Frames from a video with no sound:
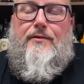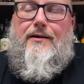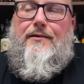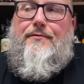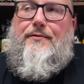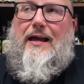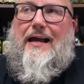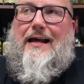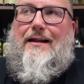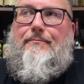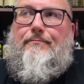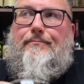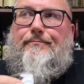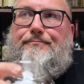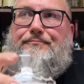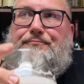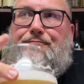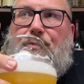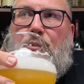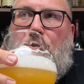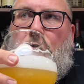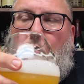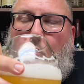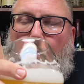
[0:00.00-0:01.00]
That
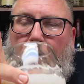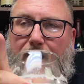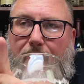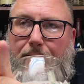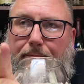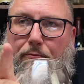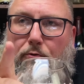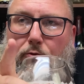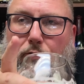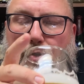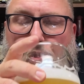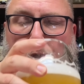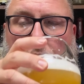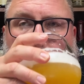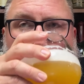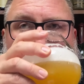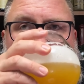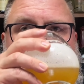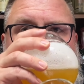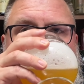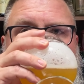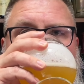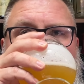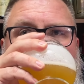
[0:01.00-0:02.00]
green portion of the
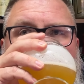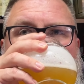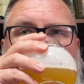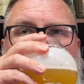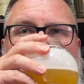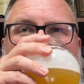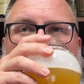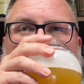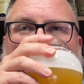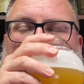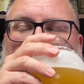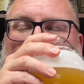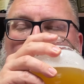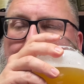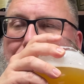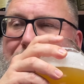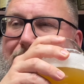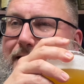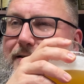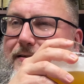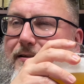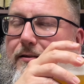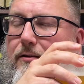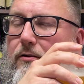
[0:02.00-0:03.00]
show probably
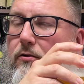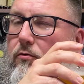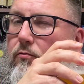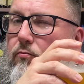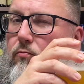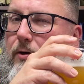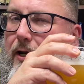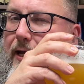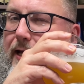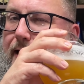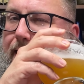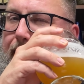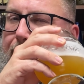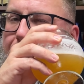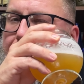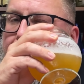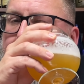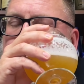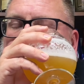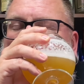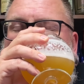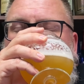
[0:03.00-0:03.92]
gets a little rinky-dink, but